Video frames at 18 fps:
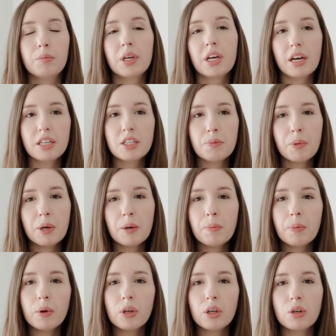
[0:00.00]
Because
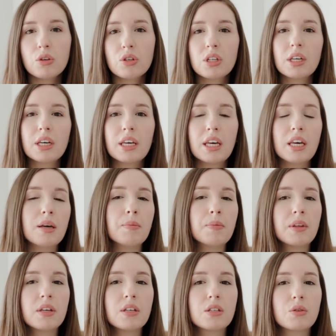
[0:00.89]
people usually
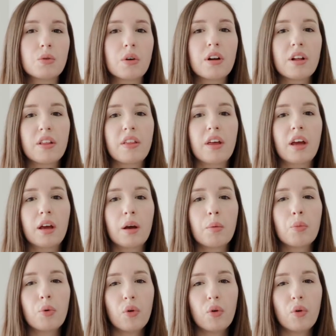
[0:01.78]
keep this sort of thing